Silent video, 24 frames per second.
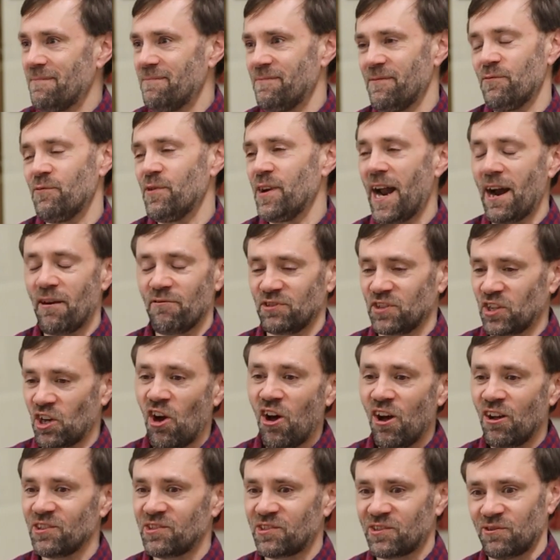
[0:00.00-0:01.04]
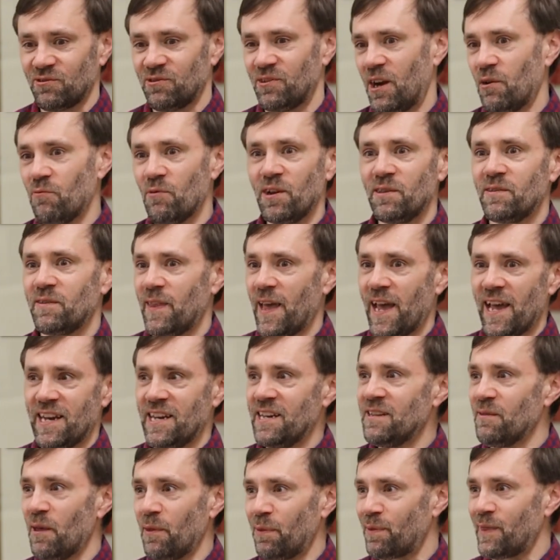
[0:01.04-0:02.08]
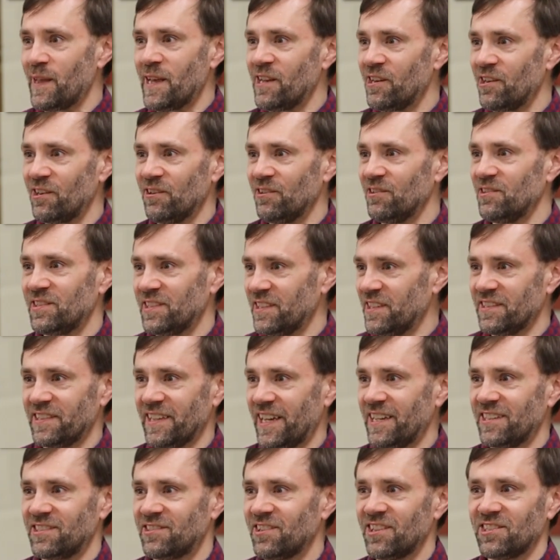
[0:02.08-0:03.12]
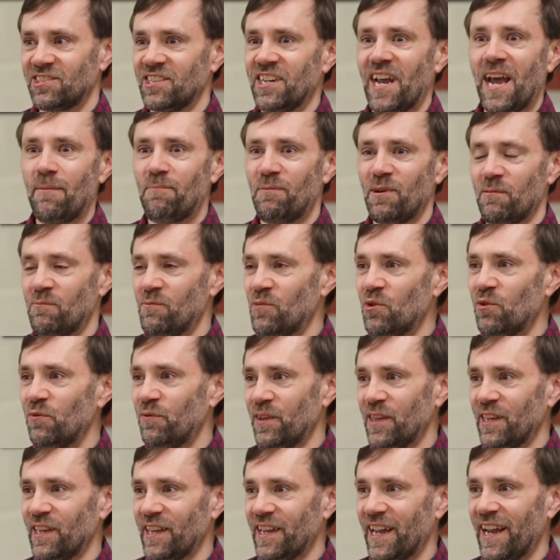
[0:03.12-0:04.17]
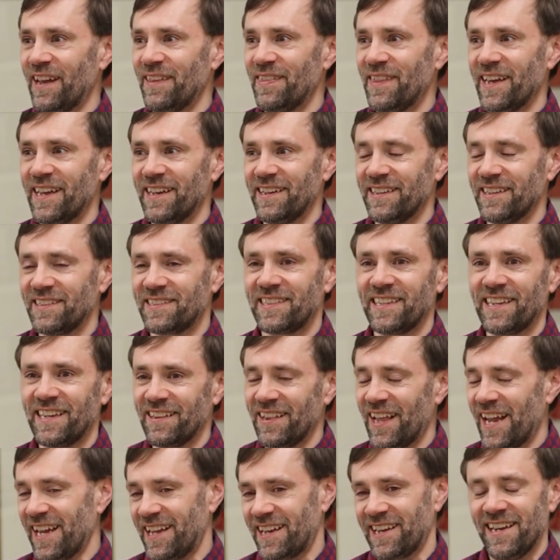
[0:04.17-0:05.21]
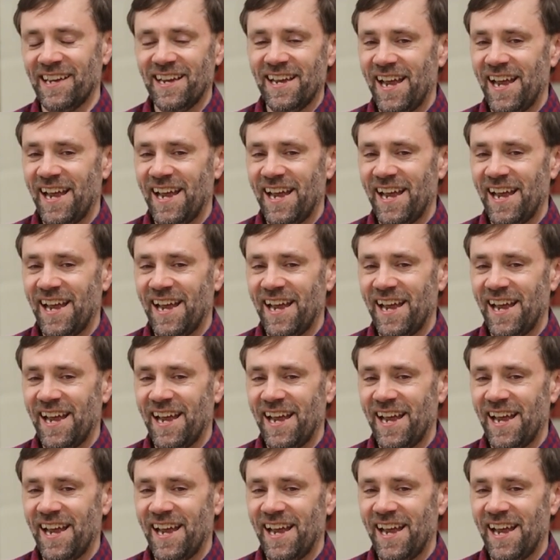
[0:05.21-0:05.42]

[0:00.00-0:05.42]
when I was a college student, I went to that in the theaters, and it's like such an epic movie, and then to see it like